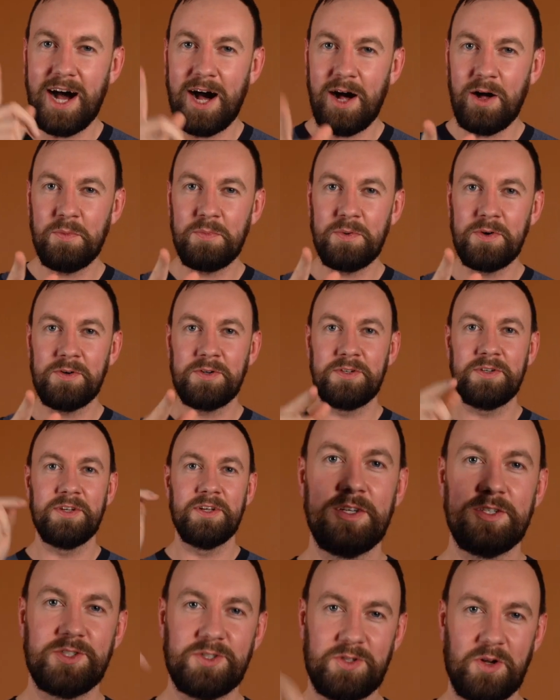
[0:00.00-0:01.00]
Albert,
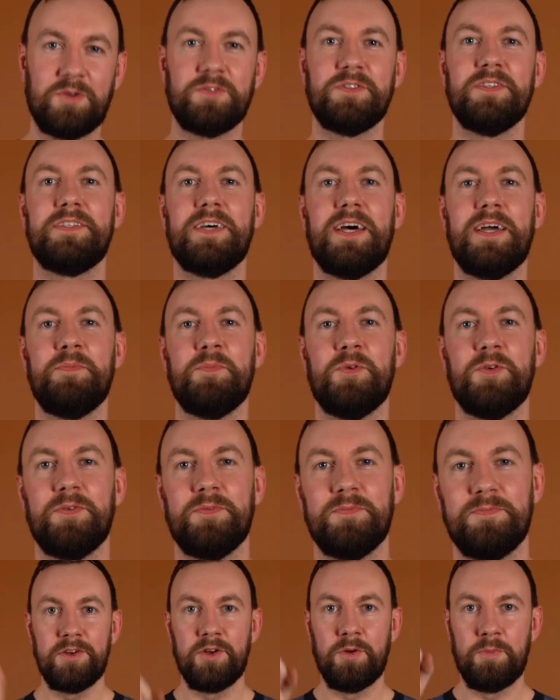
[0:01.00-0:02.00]
start the timer.
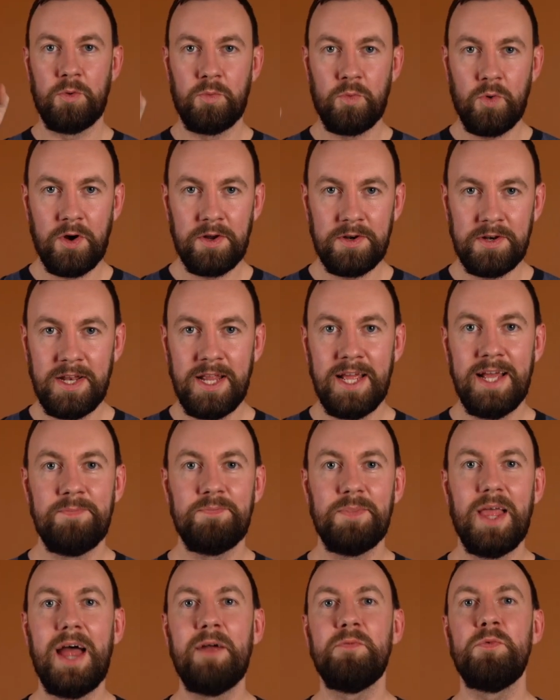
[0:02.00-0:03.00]
Number 1,
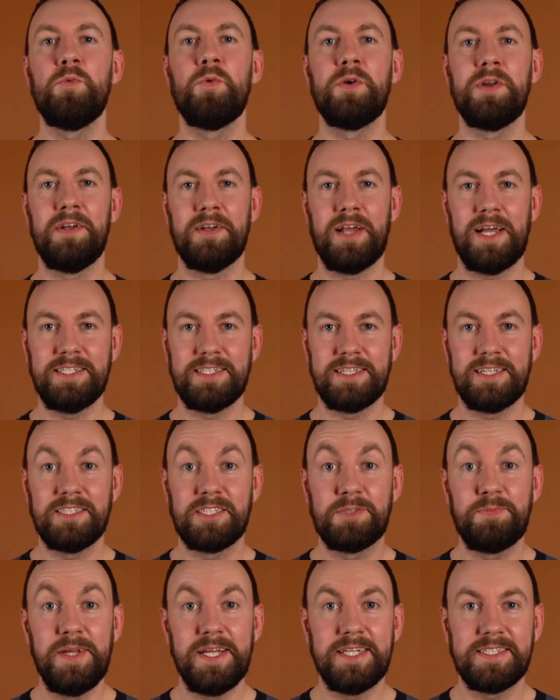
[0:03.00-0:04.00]
everyone in Iceland
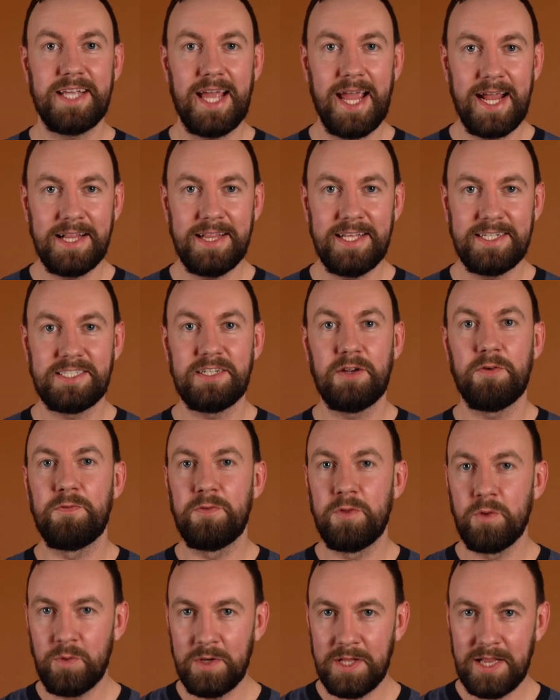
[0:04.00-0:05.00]
speaks English
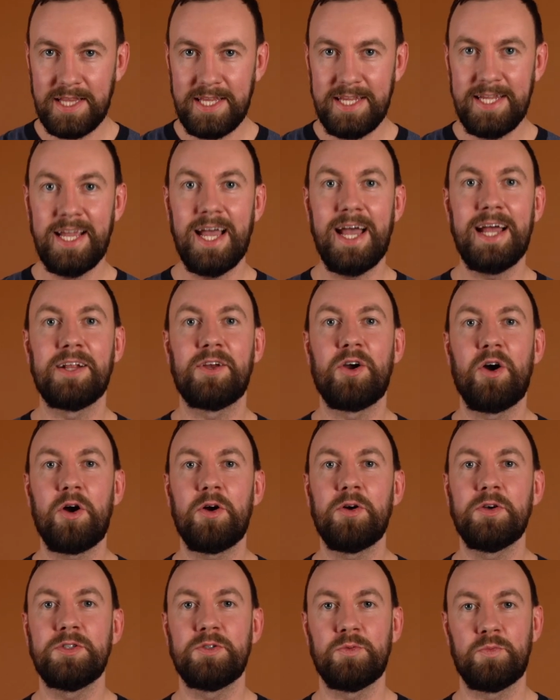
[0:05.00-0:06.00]
fluently and
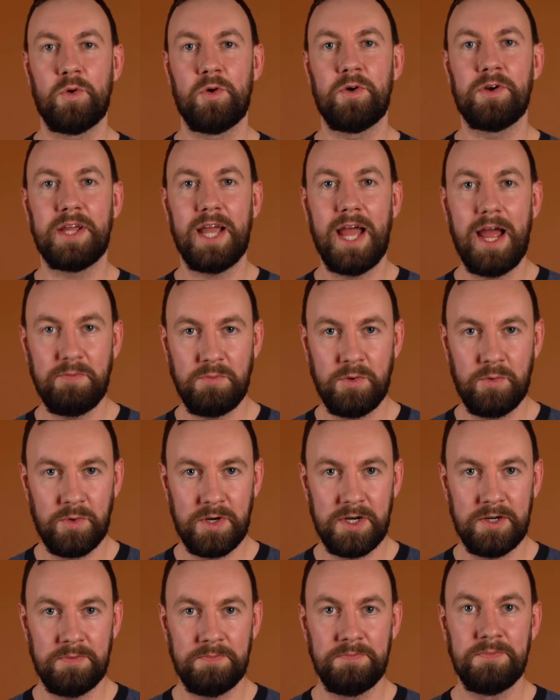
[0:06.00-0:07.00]
cards work
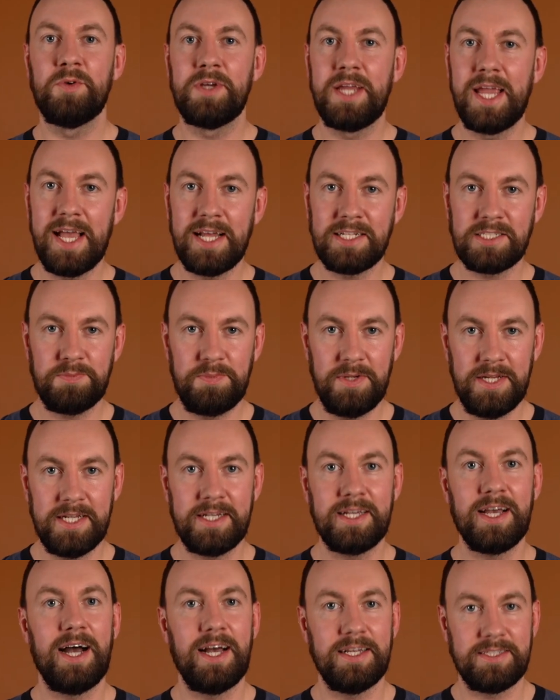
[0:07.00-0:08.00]
everywhere. You can
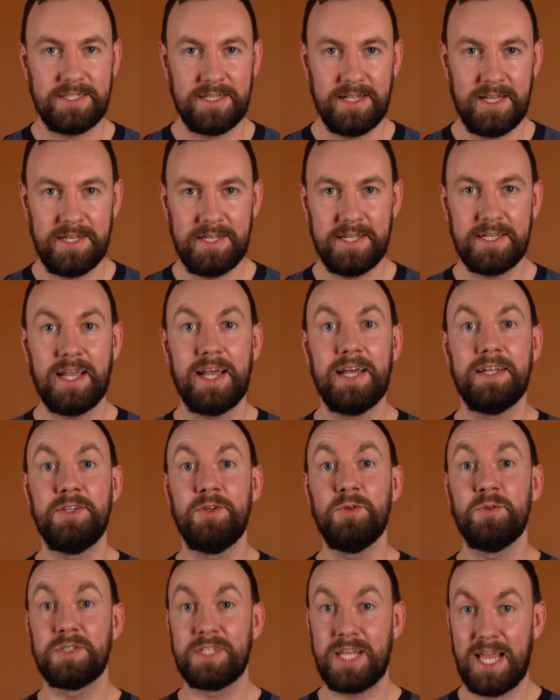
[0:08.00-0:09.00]
speak Icelandic and
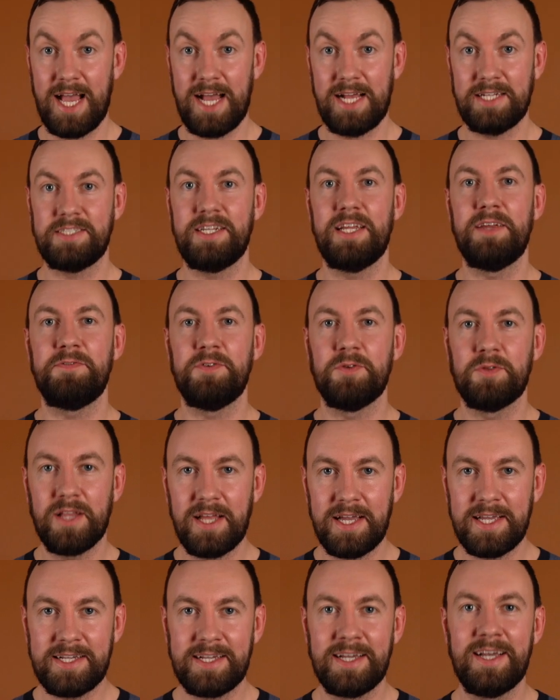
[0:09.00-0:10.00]
use cash if you'd
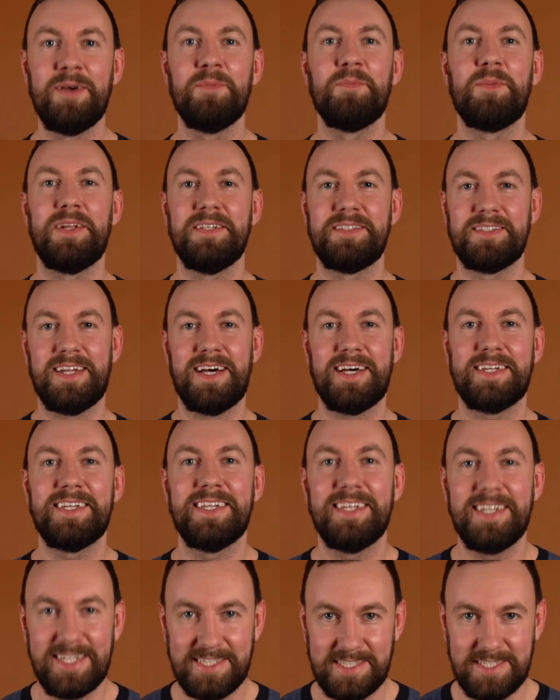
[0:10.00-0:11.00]
like, but it's not
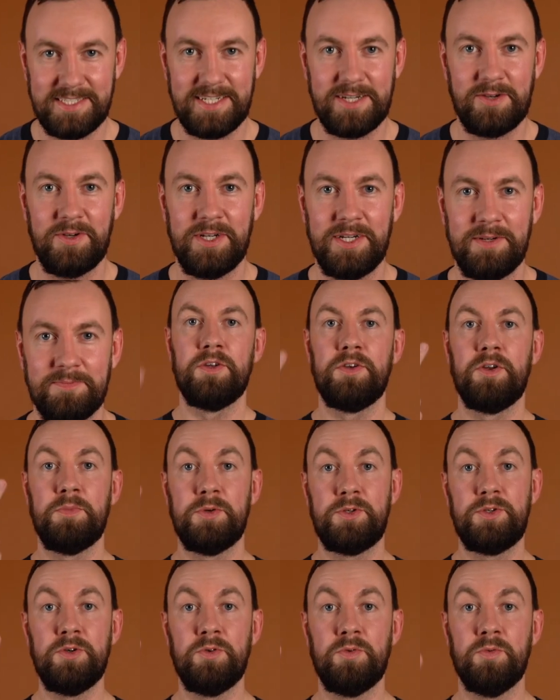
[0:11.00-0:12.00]
necessary. Number
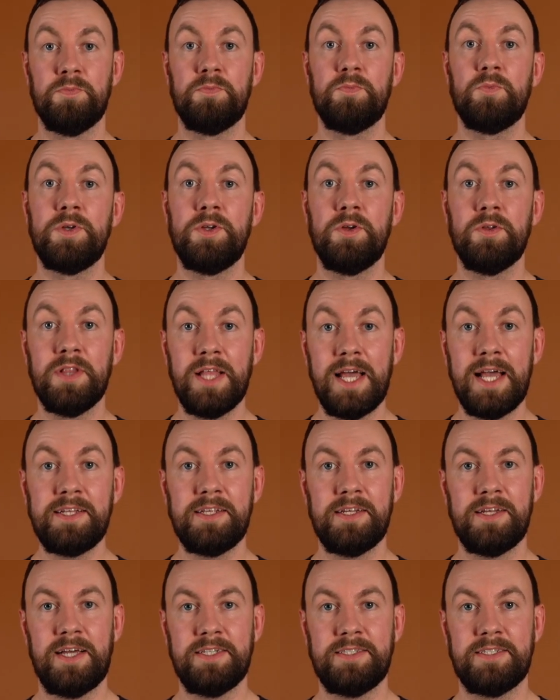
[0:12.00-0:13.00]
2, when you land
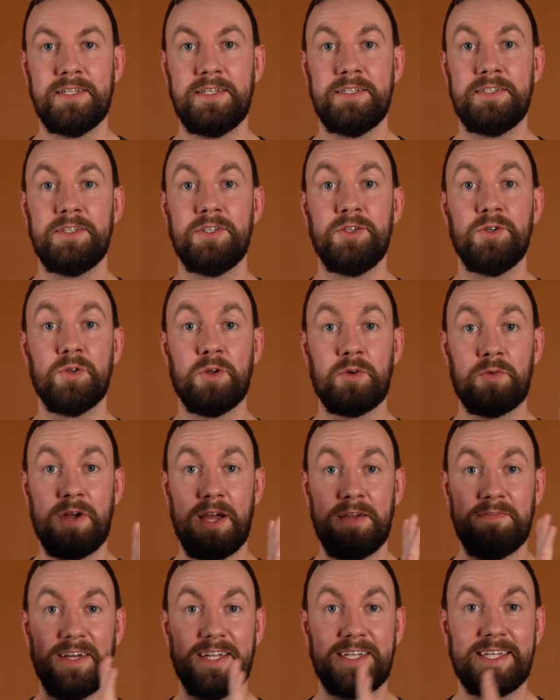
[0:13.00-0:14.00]
in Iceland, you'll
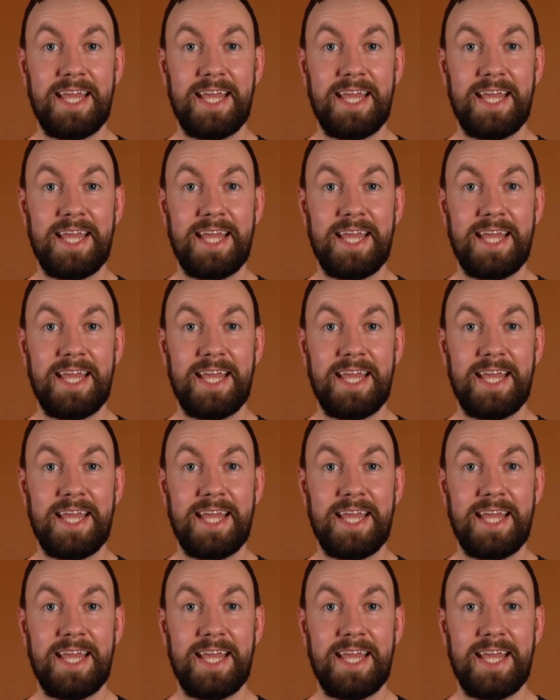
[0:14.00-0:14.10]
arrive at